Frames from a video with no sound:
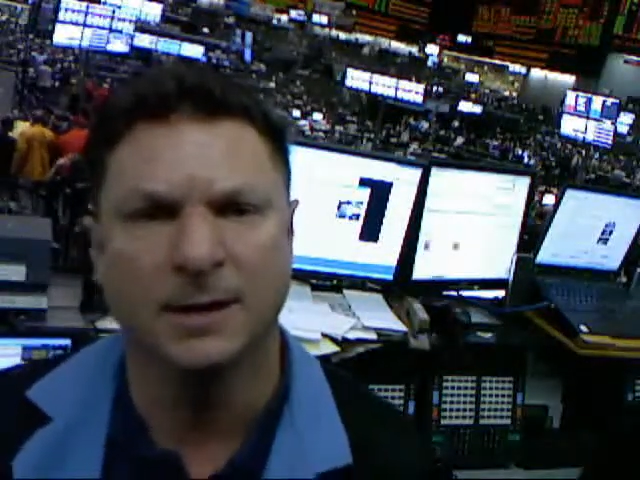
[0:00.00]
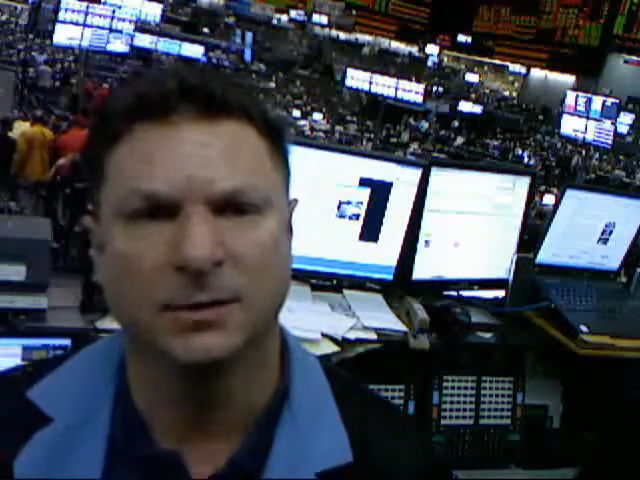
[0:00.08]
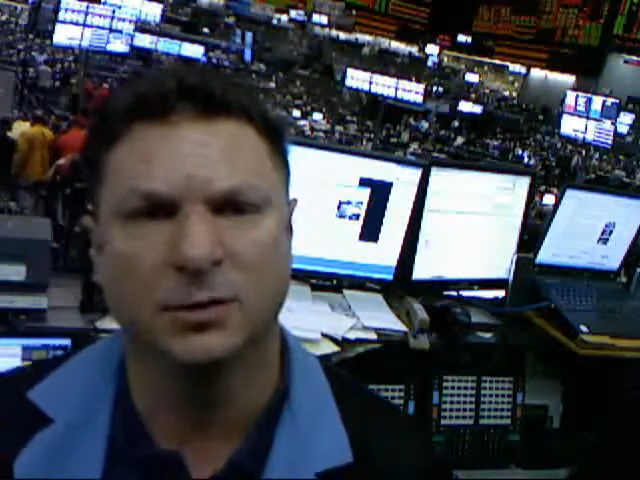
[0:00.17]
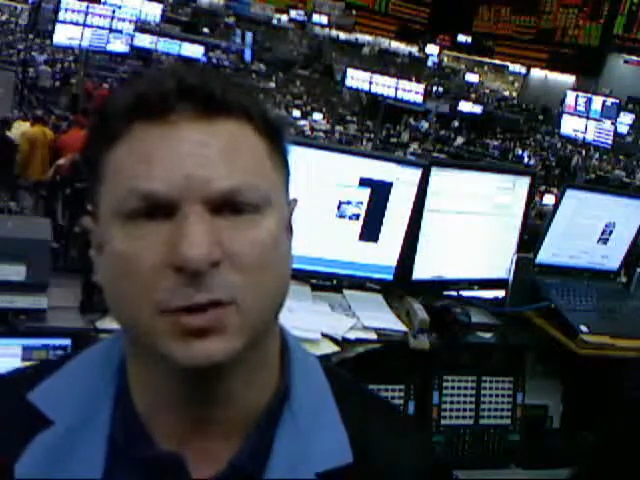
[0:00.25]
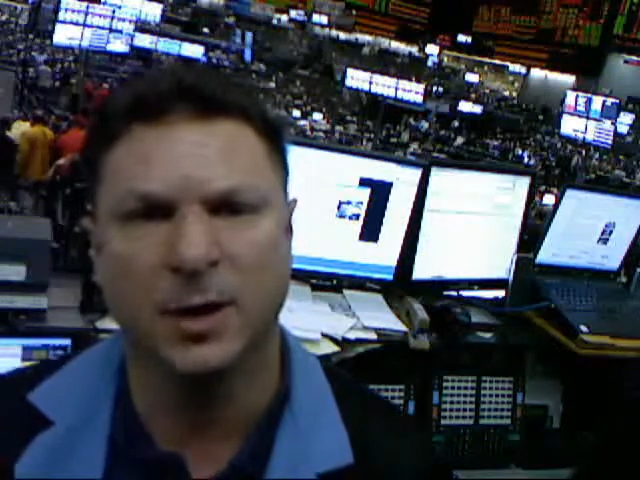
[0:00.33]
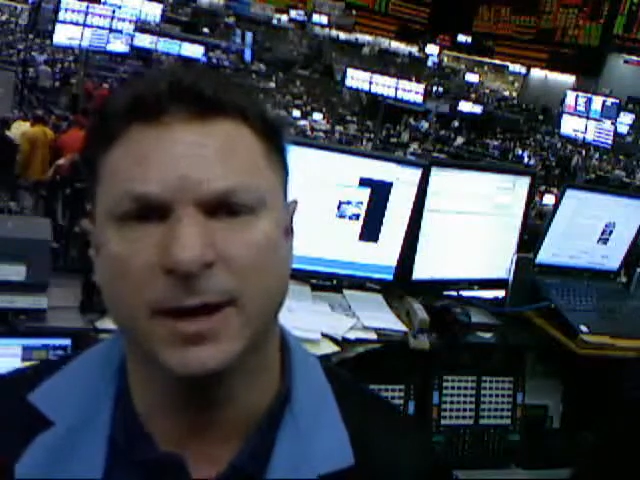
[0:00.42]

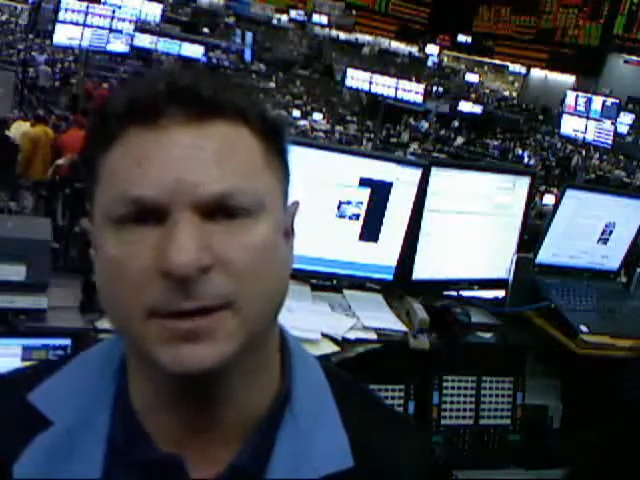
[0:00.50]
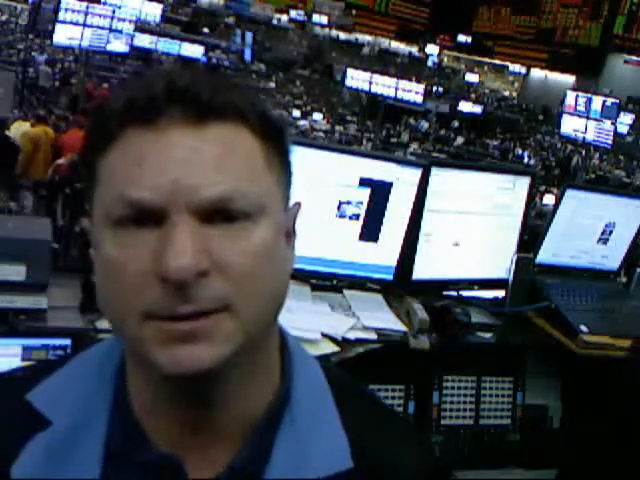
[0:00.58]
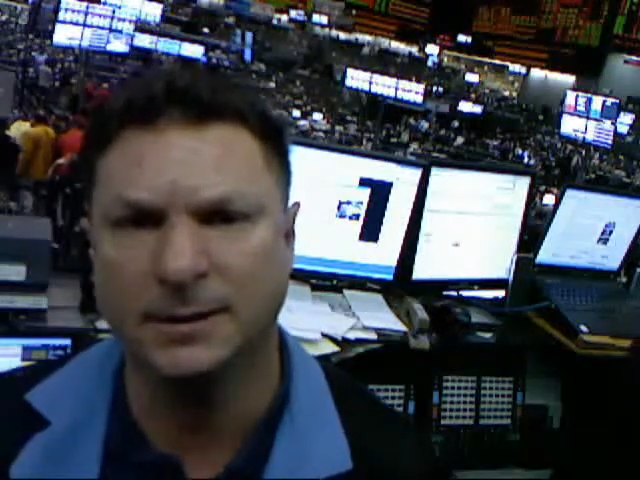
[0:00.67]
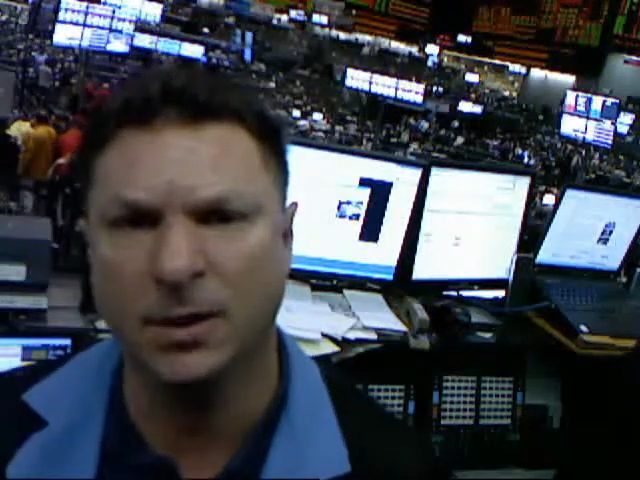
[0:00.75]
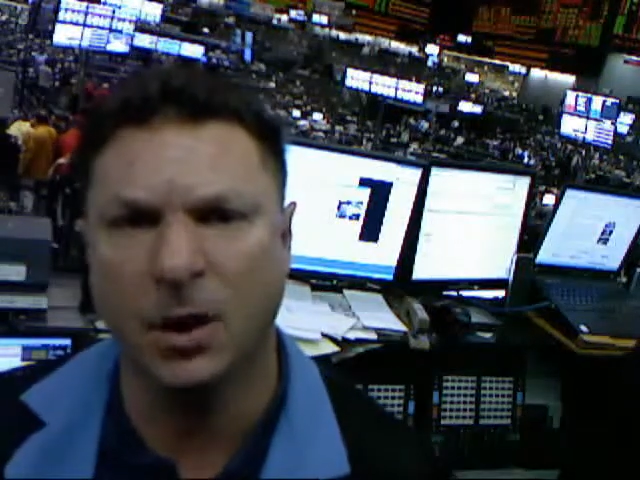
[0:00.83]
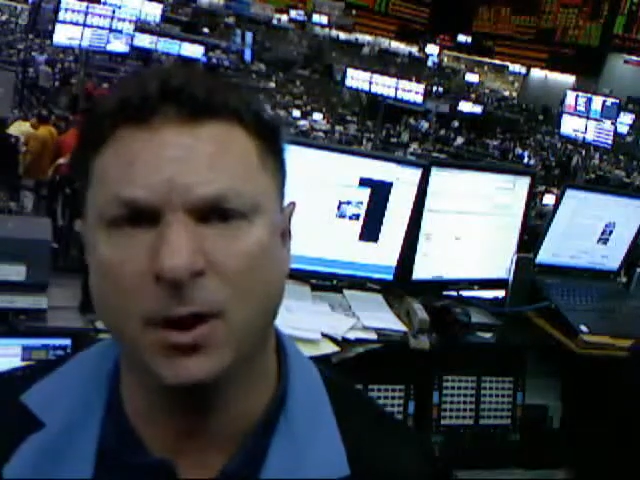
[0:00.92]
trades
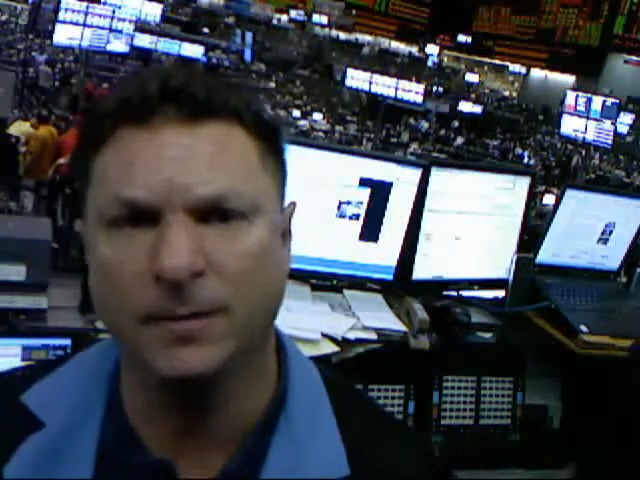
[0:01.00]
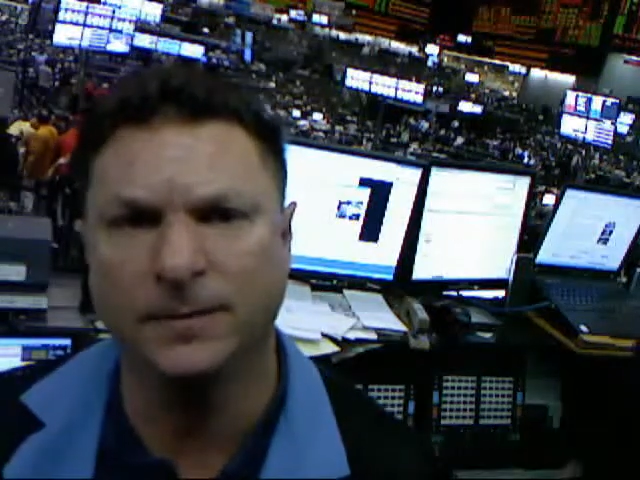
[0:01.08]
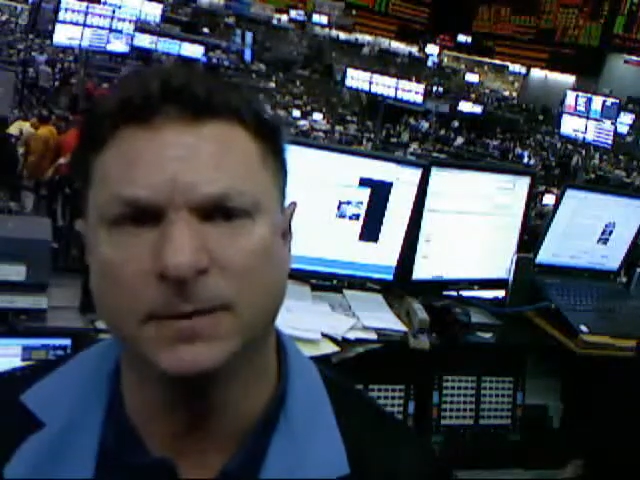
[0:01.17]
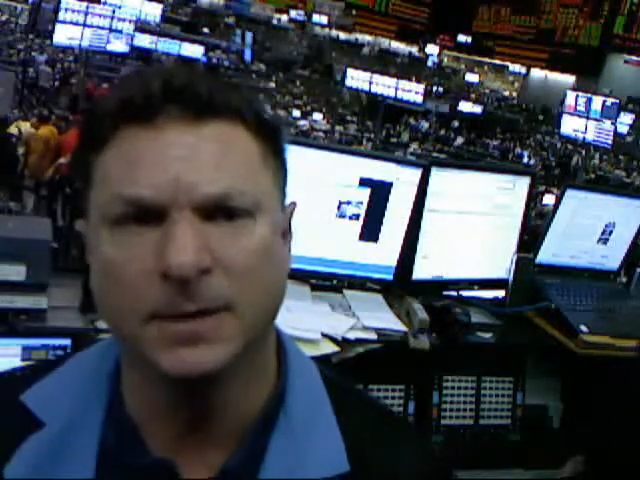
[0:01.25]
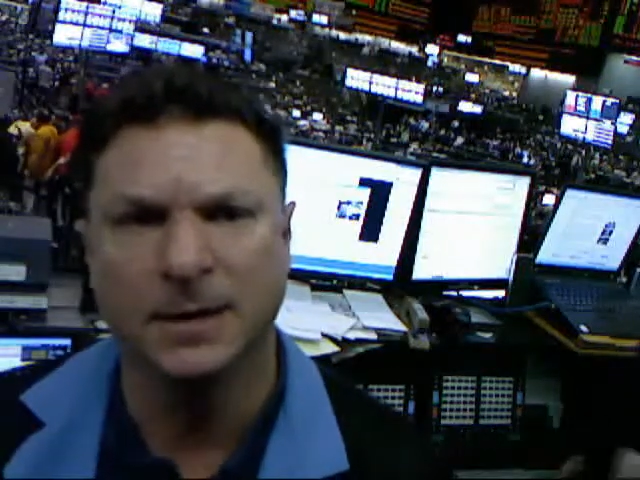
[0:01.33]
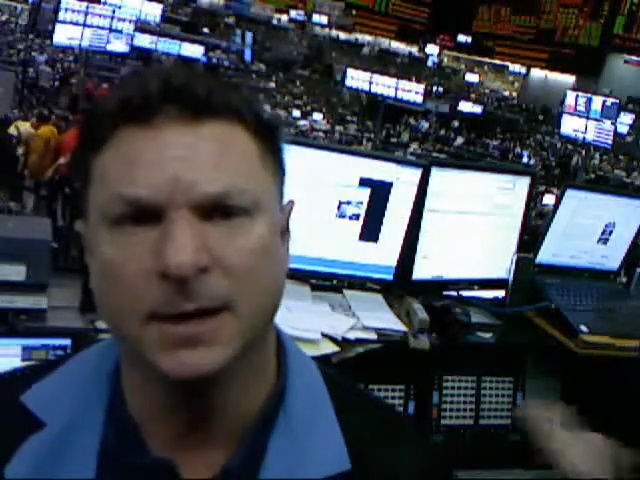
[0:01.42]

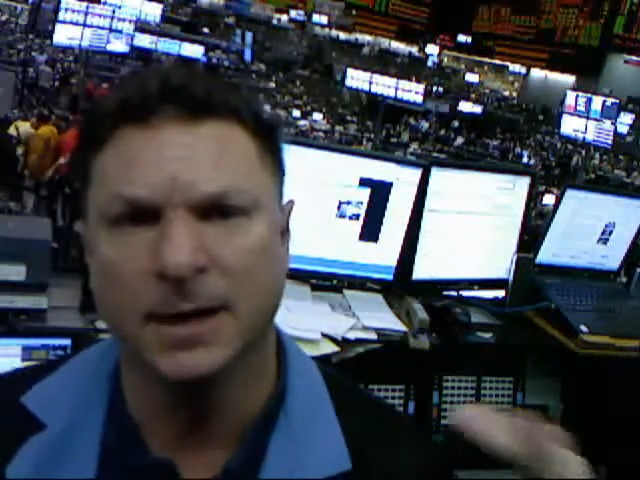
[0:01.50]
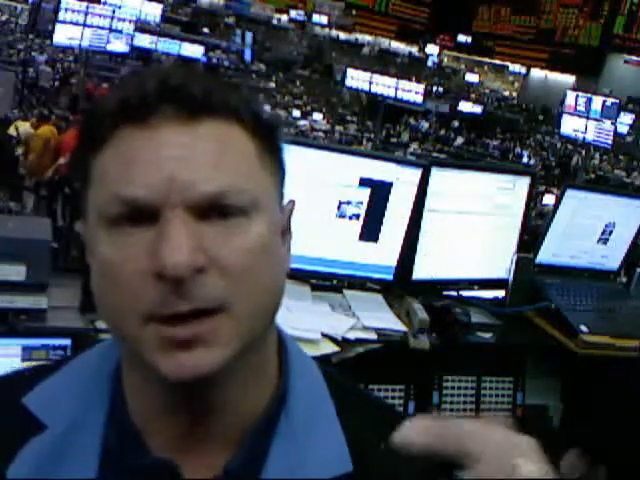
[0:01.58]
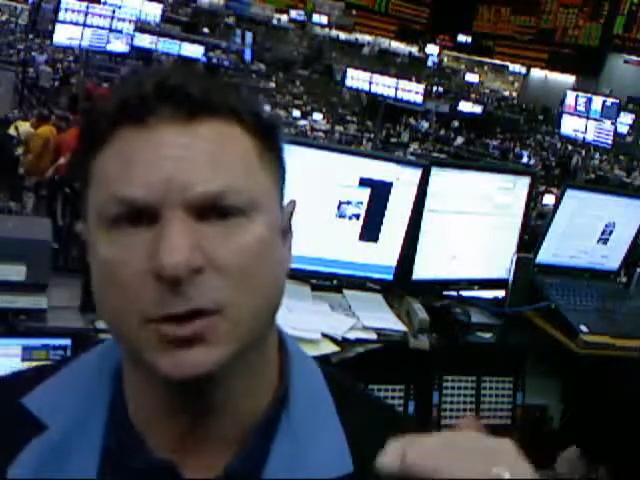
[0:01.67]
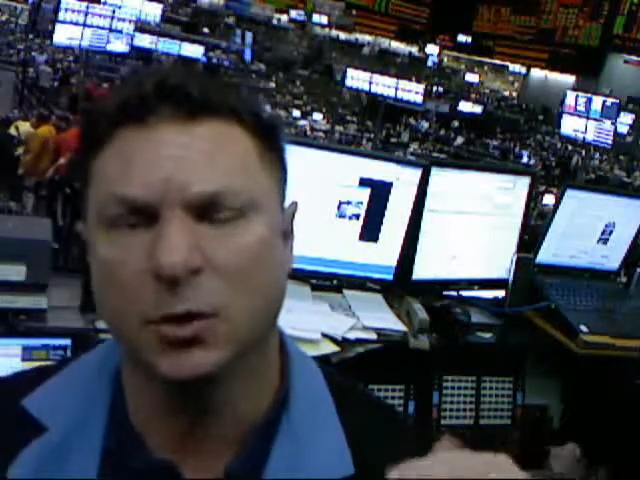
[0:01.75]
soft, and